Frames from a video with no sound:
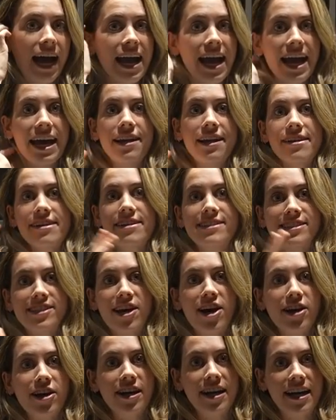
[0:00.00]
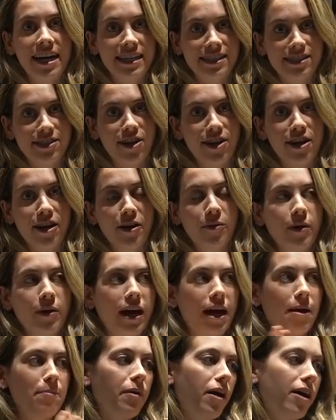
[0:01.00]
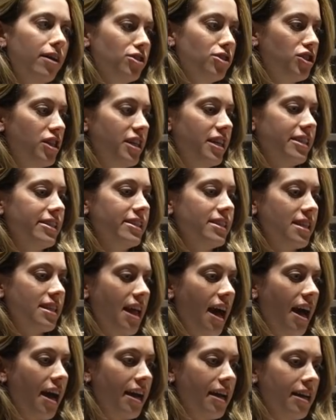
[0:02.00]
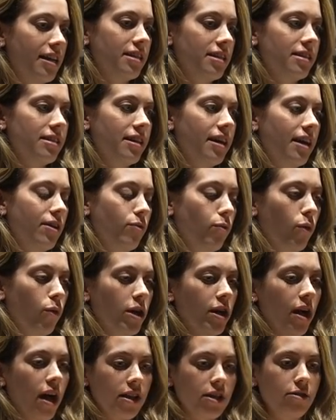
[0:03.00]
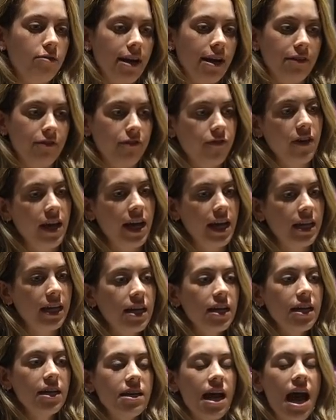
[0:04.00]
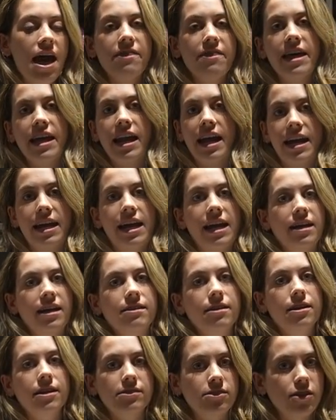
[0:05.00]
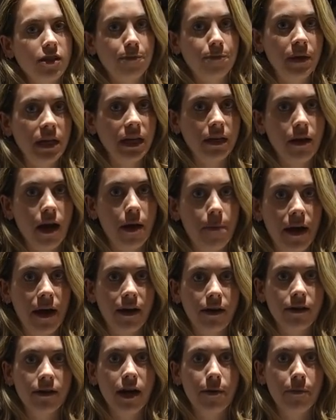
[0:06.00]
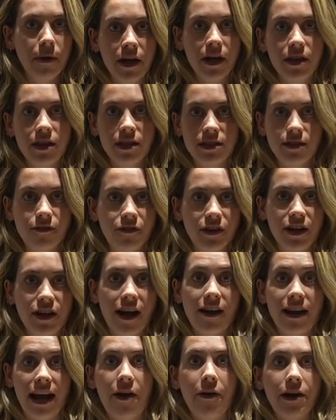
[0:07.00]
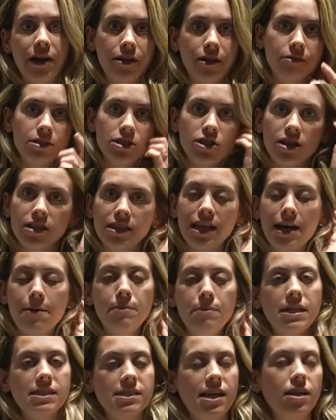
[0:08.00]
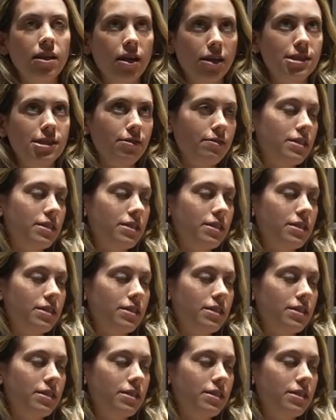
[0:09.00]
I had a saga at Zara where I bought jeans that were not the right fit. And then it took me about a month to figure out how I could return them because I lost the